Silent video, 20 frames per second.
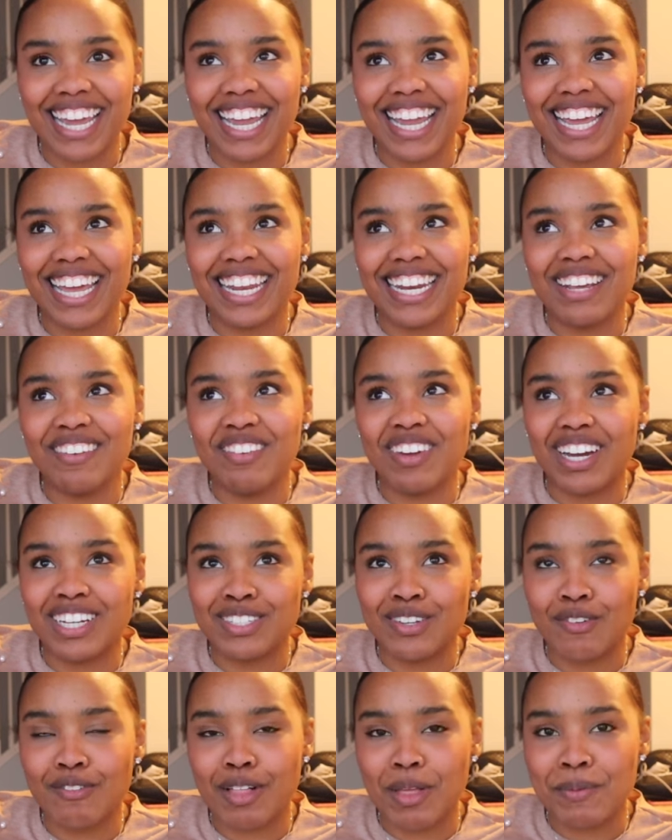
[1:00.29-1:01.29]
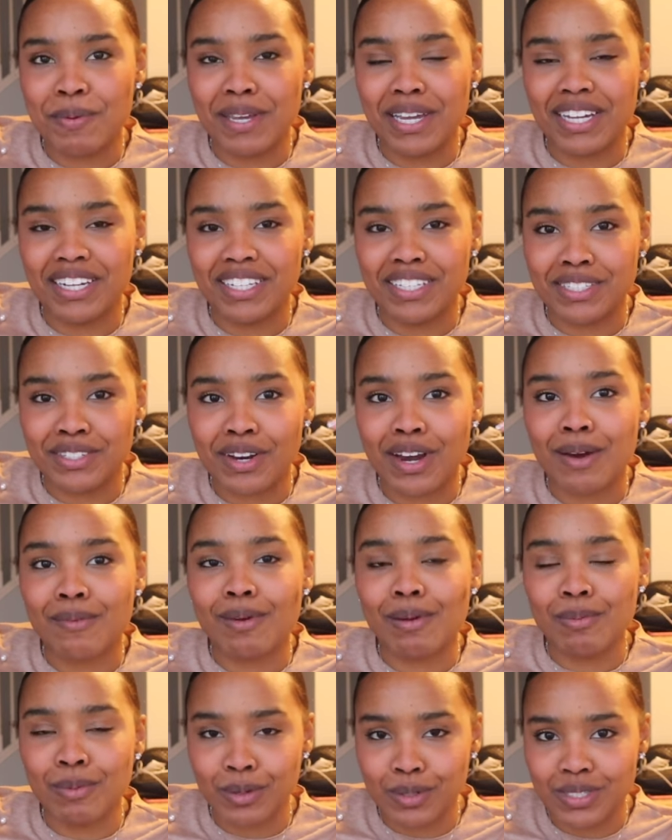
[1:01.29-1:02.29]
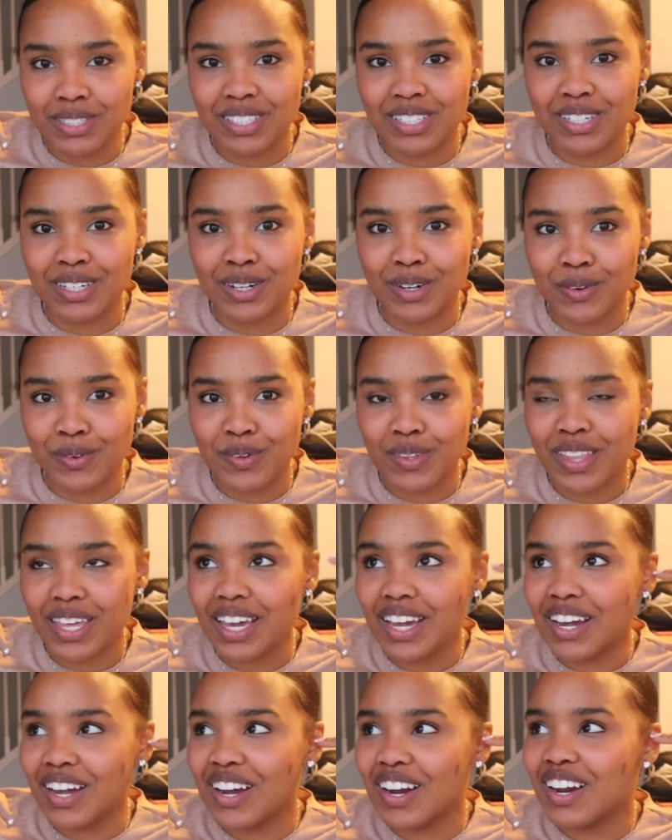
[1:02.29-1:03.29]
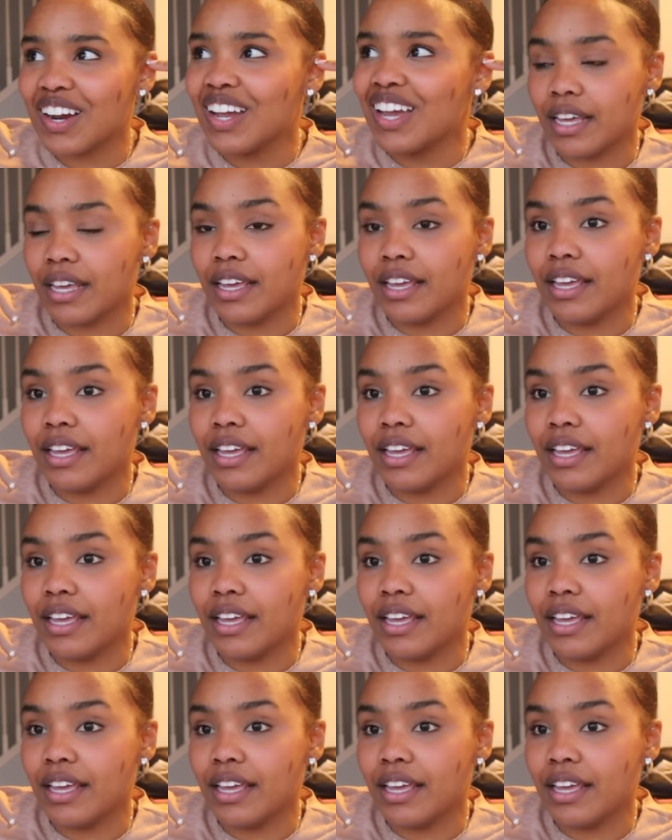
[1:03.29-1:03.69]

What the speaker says: And if you guys don't follow me on Instagram, I posted it over there.